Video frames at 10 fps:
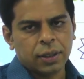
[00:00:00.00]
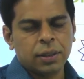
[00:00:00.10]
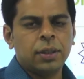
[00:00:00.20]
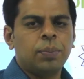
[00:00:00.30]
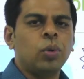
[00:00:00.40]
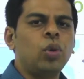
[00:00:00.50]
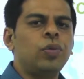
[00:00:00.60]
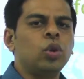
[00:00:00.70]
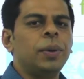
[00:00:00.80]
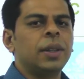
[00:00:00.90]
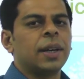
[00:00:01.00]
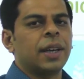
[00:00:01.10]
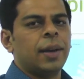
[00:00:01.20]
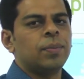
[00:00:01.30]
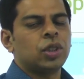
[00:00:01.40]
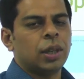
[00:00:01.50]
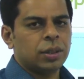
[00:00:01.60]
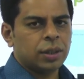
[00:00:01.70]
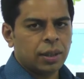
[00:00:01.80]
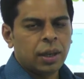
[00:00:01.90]
proved to be the game changer
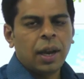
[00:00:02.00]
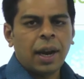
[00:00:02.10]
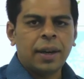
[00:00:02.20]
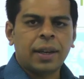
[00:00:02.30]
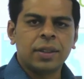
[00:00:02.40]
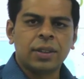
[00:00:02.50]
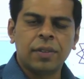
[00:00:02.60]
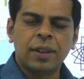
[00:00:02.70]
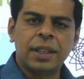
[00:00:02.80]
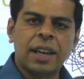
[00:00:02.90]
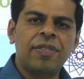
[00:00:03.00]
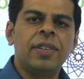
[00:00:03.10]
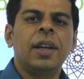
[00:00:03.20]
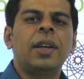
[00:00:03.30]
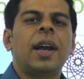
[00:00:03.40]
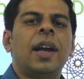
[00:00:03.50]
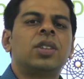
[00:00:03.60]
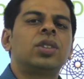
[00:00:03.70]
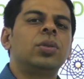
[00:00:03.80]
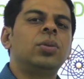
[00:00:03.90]
and has given definite edge
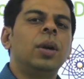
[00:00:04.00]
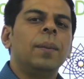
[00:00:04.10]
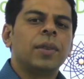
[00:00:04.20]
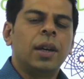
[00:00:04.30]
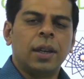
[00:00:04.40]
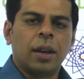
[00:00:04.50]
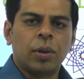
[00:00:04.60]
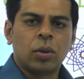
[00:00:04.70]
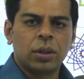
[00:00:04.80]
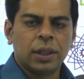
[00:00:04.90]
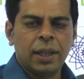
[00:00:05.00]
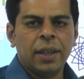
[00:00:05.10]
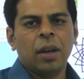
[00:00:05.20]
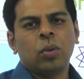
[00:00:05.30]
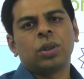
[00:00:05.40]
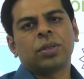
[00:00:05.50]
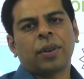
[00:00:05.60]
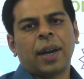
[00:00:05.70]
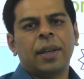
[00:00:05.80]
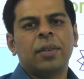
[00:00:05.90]
to India, because India could
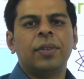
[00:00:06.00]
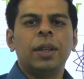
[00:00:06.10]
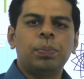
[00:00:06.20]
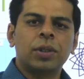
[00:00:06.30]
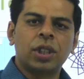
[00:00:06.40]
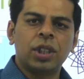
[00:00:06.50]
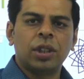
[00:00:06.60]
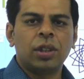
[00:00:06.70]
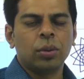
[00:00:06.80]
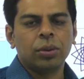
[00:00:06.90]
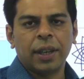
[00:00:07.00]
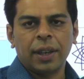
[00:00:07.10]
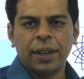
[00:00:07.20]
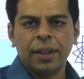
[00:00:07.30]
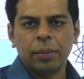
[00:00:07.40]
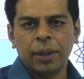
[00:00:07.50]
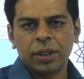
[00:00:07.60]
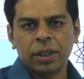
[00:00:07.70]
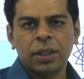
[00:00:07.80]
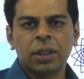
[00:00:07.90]
strike with precision to their air bases
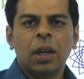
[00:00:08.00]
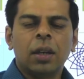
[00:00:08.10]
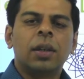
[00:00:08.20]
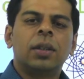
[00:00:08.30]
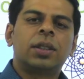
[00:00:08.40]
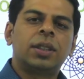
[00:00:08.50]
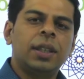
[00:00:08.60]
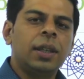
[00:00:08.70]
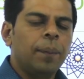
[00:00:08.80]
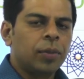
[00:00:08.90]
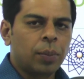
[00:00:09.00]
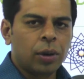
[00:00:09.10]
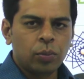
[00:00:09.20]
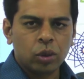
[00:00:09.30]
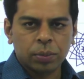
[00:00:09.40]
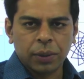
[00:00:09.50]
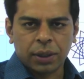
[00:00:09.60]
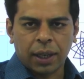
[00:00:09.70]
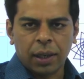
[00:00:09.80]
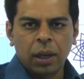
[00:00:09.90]
courtesy the BrahMos missile.
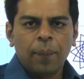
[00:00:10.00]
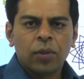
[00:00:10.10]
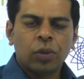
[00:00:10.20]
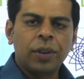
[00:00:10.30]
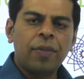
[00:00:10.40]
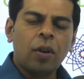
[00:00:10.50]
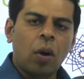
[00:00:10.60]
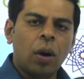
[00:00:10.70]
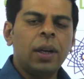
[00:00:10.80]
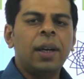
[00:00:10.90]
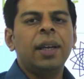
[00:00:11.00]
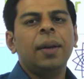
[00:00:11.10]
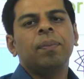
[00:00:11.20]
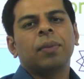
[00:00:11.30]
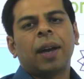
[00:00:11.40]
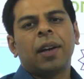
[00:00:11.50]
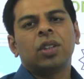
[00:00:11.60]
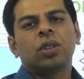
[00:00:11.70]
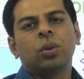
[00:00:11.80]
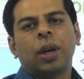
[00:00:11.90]
So we have already managed to
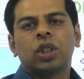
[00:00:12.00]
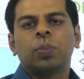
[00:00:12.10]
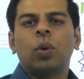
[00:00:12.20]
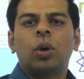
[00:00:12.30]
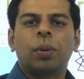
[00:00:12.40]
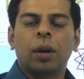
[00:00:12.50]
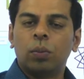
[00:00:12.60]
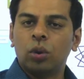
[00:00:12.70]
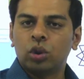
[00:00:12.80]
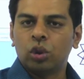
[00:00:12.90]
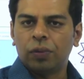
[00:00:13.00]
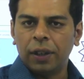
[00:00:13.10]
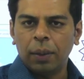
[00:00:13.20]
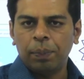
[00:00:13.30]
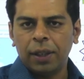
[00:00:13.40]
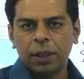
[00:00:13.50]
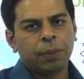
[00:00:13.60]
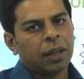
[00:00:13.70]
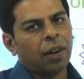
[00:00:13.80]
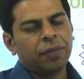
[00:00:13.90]
export BrahMos to Philippines, but
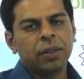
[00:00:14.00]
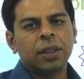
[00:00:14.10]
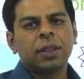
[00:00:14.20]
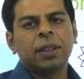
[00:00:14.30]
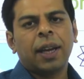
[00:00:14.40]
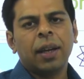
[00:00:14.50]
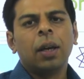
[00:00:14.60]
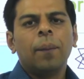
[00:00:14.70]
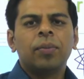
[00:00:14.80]
after this attack, there